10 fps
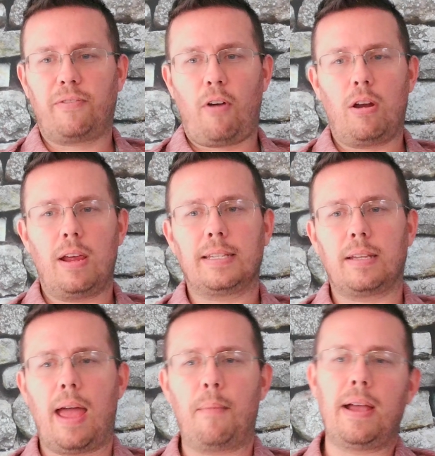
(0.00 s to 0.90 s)
far as,
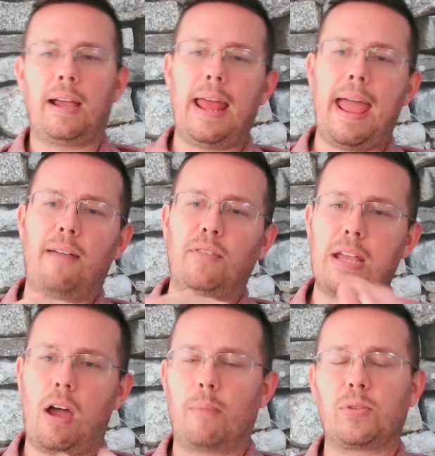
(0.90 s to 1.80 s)
am I gonna have any
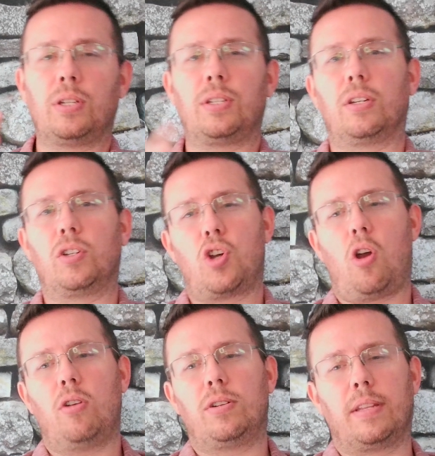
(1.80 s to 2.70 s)
options to
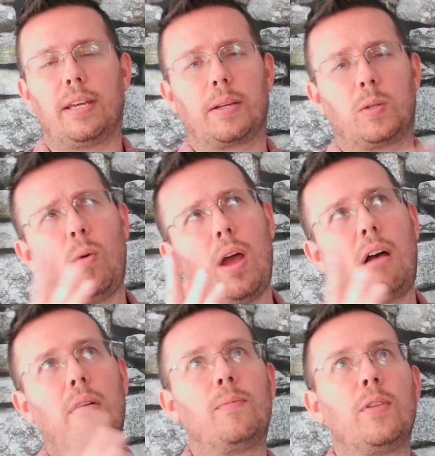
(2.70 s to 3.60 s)
charge things?
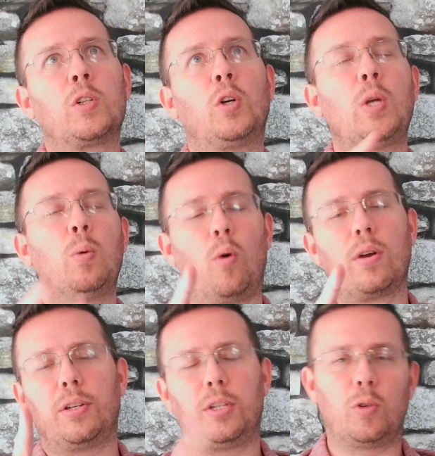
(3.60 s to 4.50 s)
Well, there's only 1
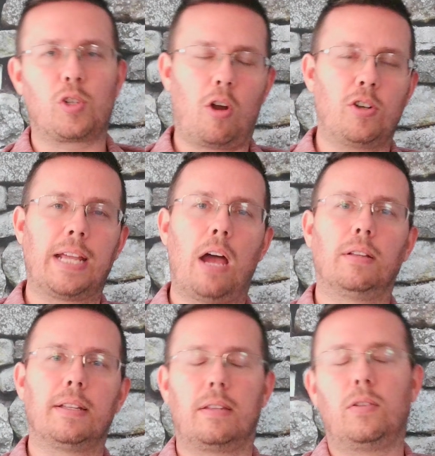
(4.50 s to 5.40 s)
or 2 charging
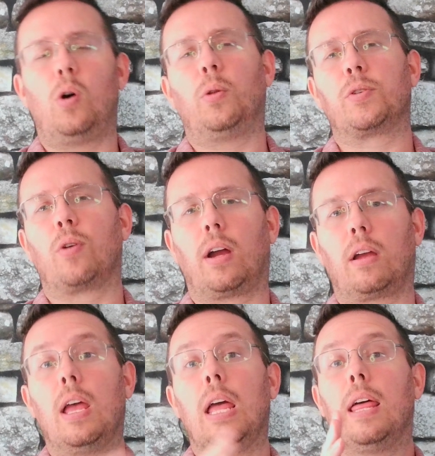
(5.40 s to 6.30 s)
outlets in the whole truck.
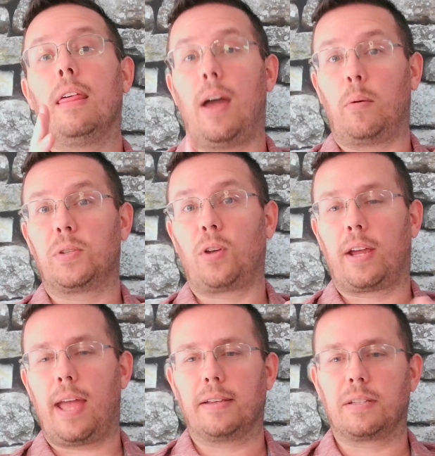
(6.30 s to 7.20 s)
That was
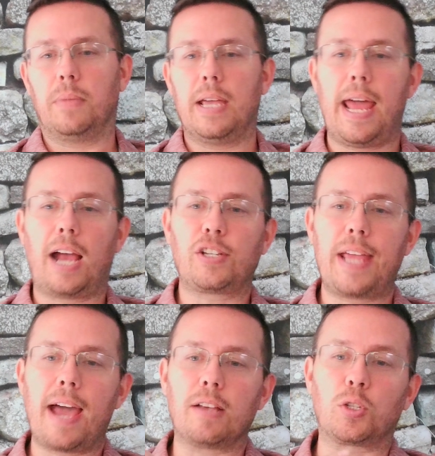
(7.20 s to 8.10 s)
sarcasm. It actually
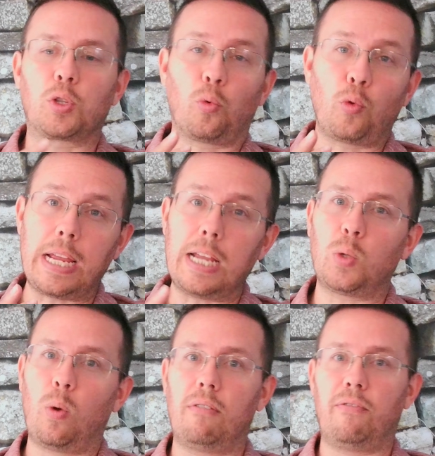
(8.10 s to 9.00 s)
has 3
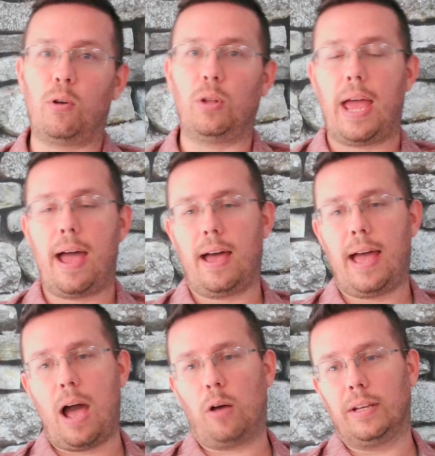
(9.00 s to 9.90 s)
12-volt
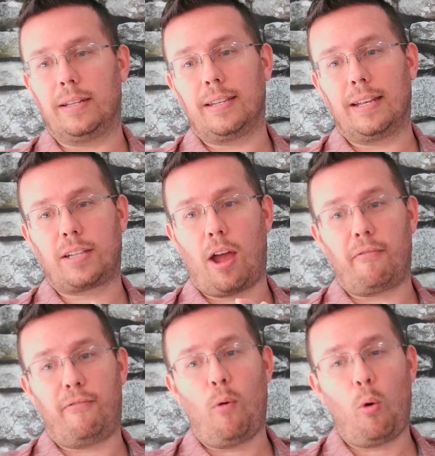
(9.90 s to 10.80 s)
outlets. It's
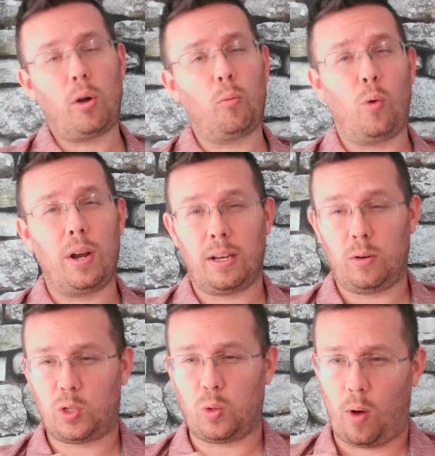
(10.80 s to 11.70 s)
got 4
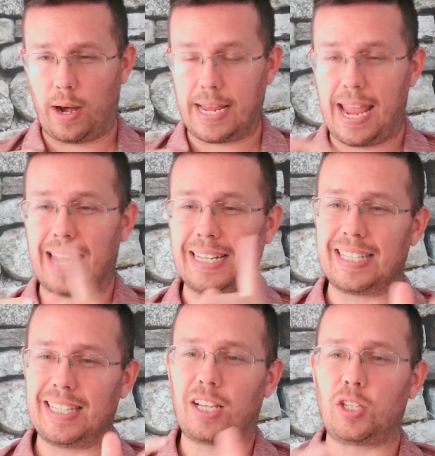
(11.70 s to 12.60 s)
120 and
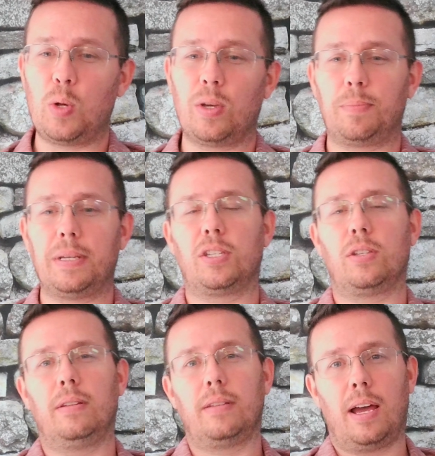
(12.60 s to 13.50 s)
6
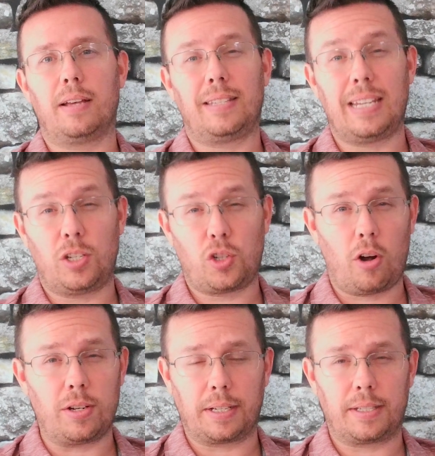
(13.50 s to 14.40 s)
USB-C
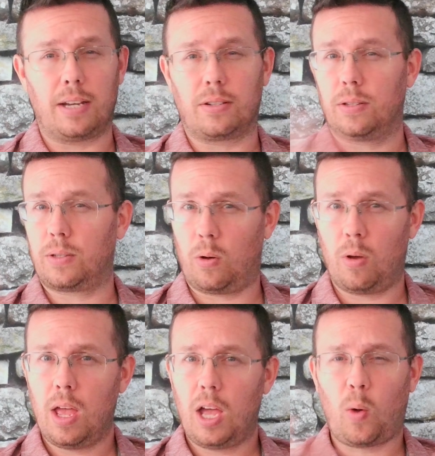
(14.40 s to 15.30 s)
charging stations. So
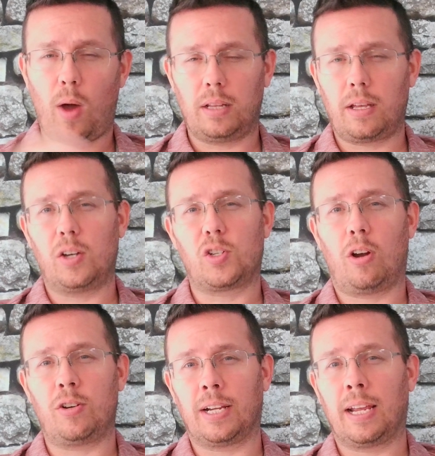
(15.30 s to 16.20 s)
quite a lot of
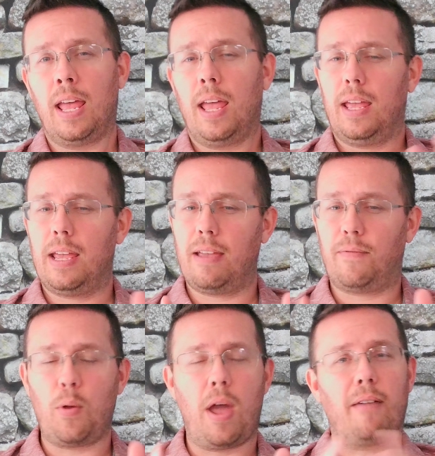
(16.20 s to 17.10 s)
charging. If
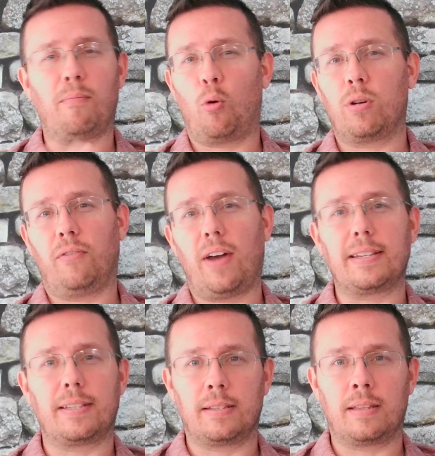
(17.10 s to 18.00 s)
you have more
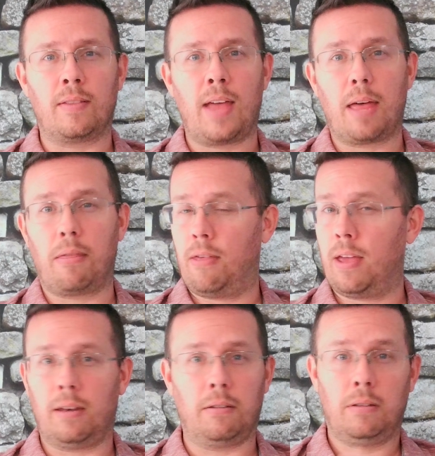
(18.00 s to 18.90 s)
devices than that,
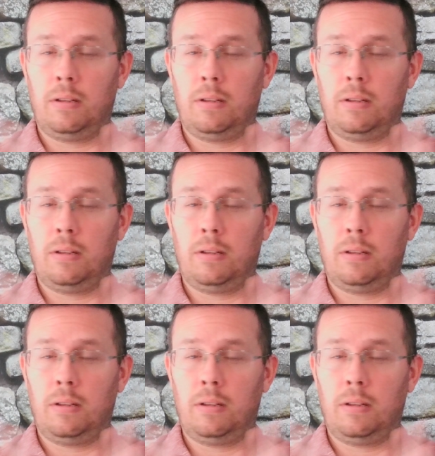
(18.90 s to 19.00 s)
then